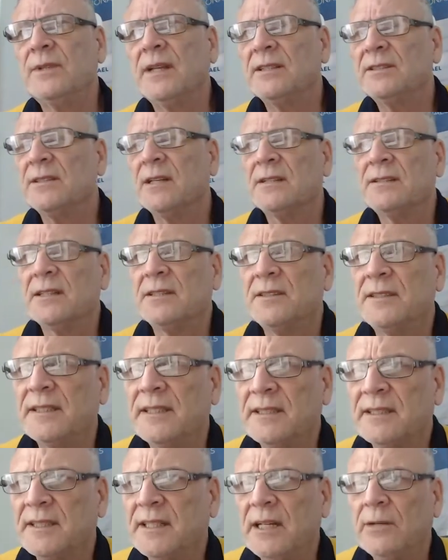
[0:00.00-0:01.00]
no such thing as
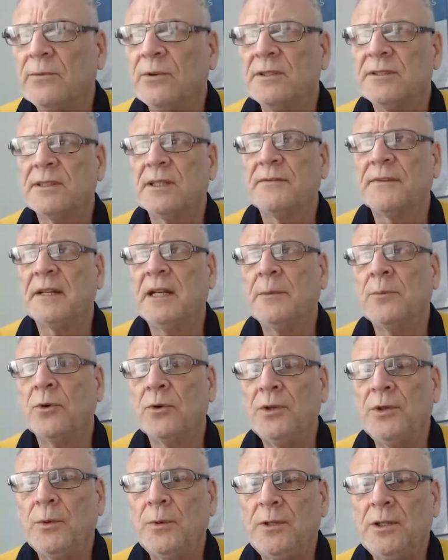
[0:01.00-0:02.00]
keyword stuffing anymore.
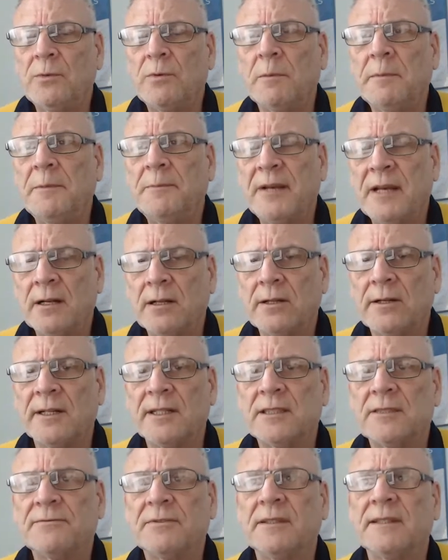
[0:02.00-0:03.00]
You will be
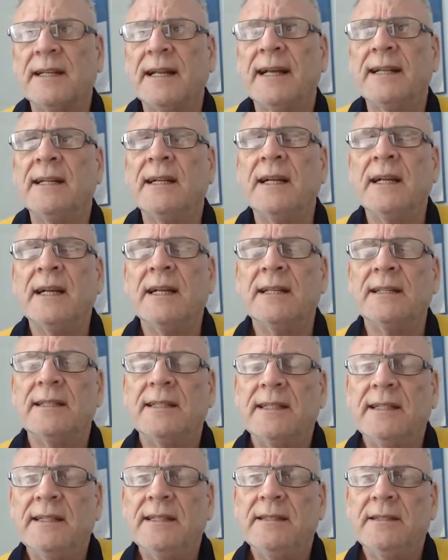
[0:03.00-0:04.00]
penalised for that.
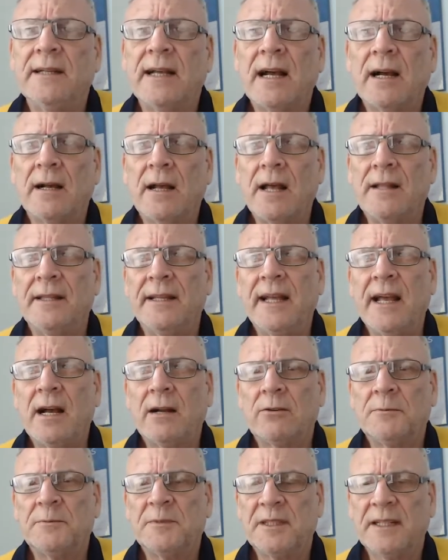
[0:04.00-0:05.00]
The
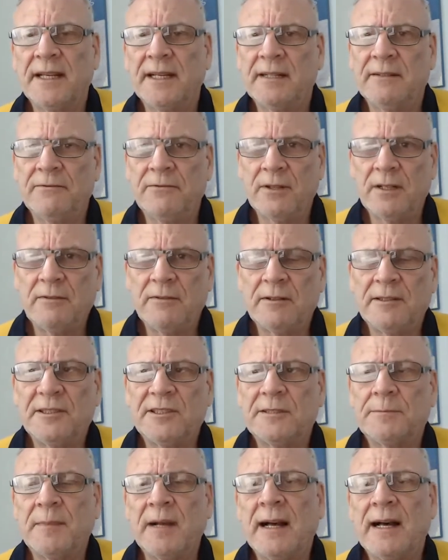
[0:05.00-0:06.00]
algorithms are getting very, very
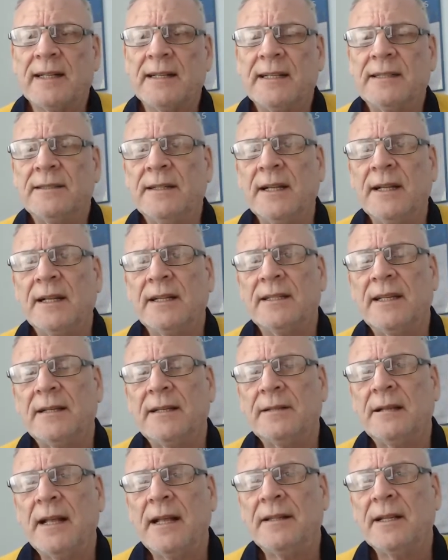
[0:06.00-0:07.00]
smart, and they're
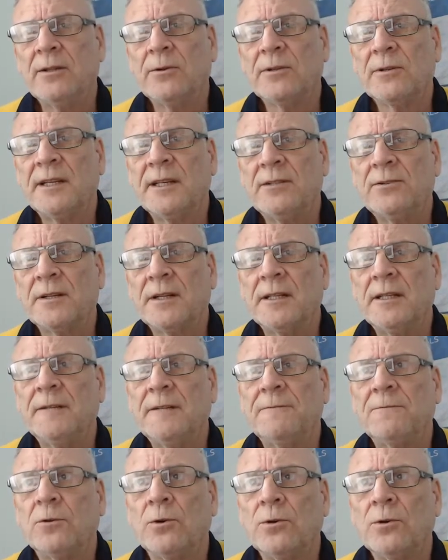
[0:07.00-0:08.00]
looking not only
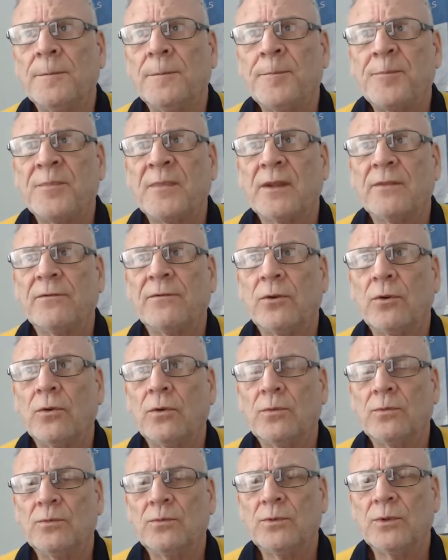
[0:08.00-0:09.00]
for
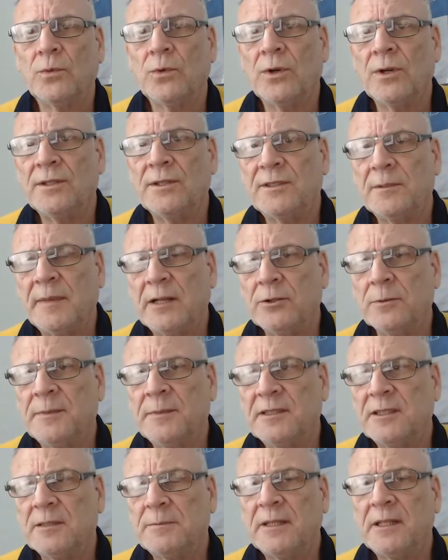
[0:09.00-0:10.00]
the words about your
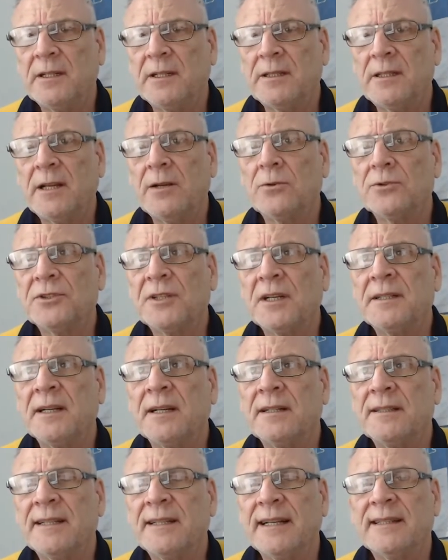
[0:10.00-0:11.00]
business, but they also know
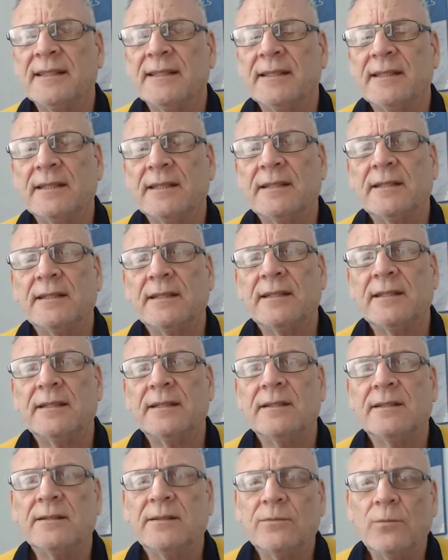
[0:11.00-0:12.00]
that
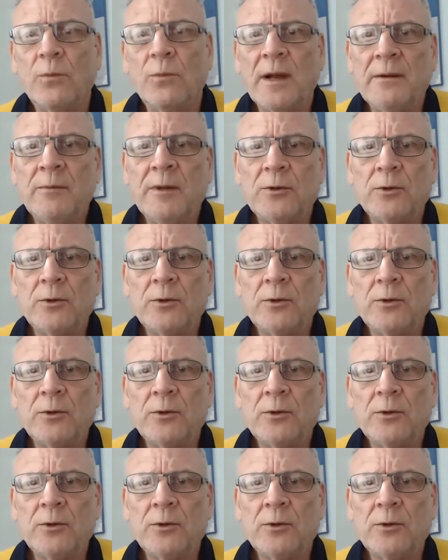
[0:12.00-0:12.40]
when we